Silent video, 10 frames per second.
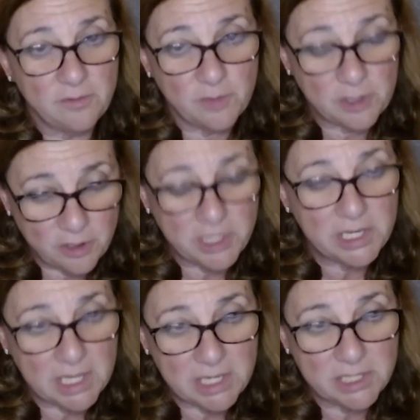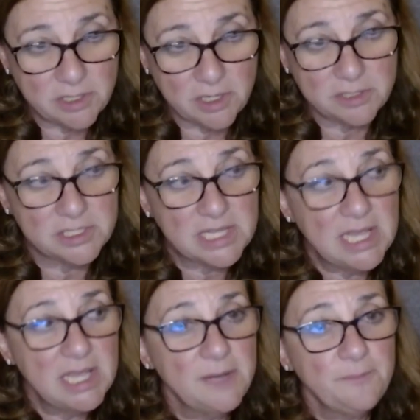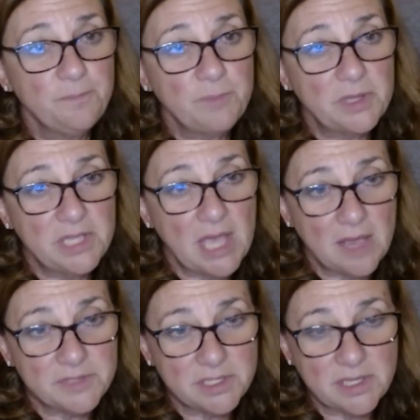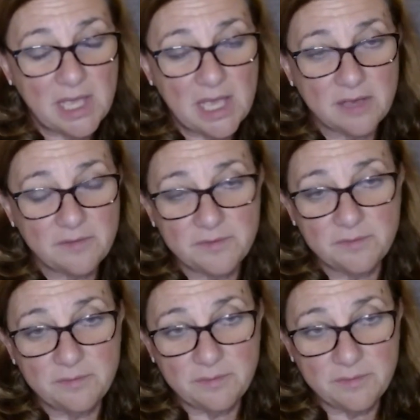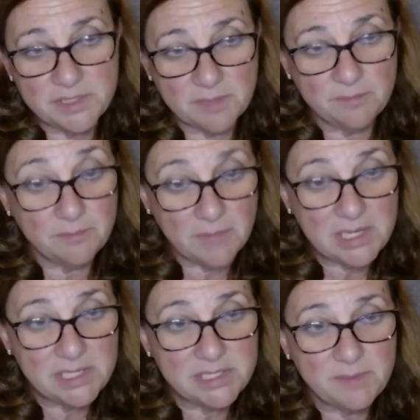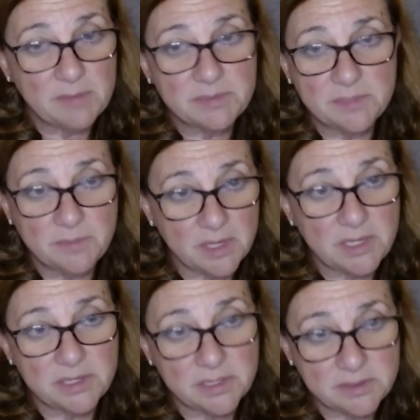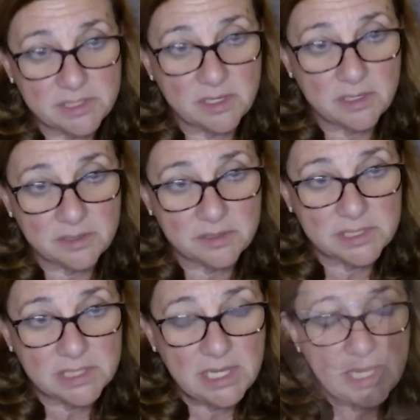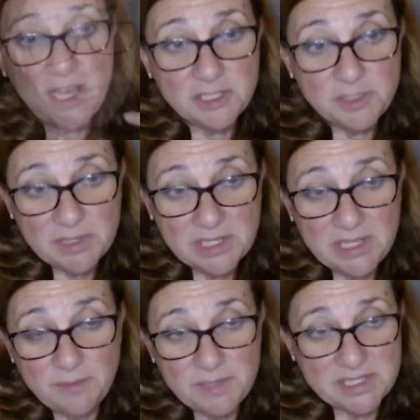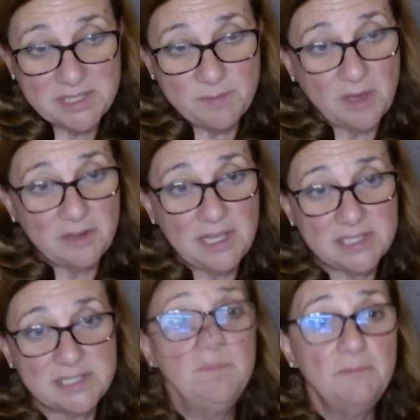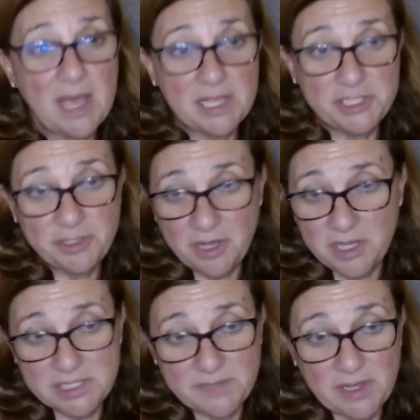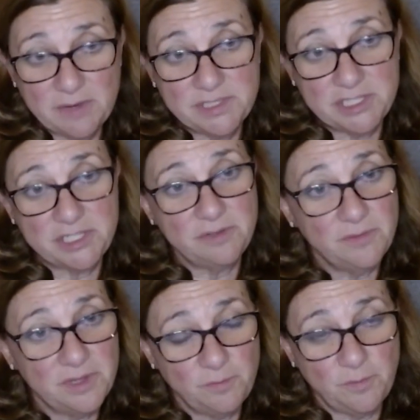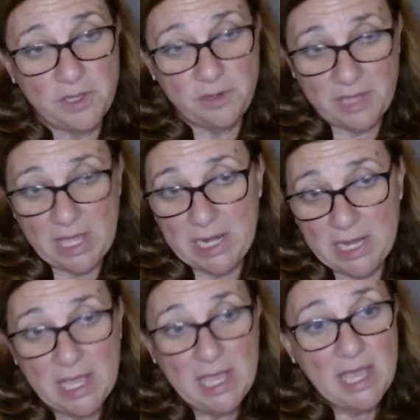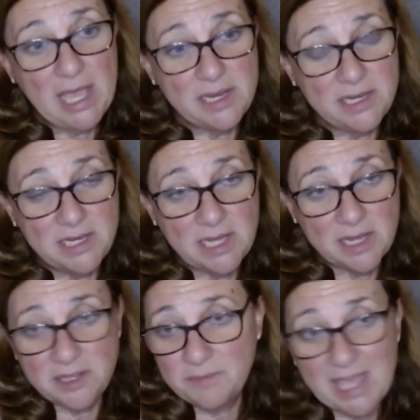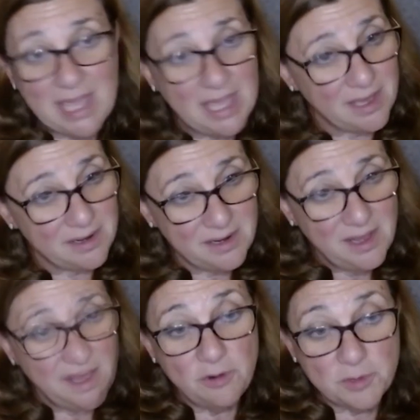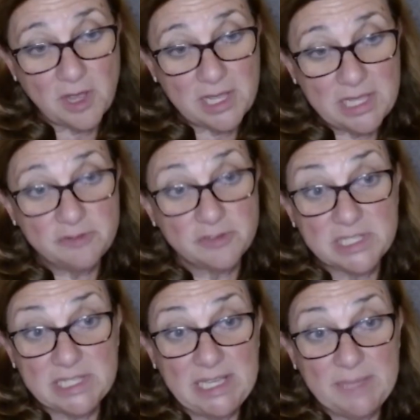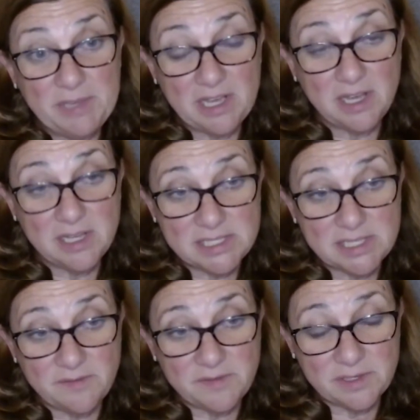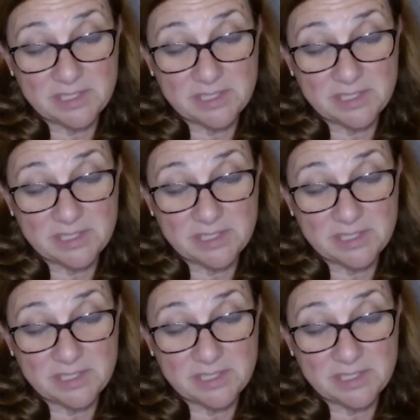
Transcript: We're good at getting doctors, but you have to have some money to be able to market those doctors. Ultimately, the business model has to match your cost of acquisition with what you're getting, and none of them can. UberDoc, interestingly, because of the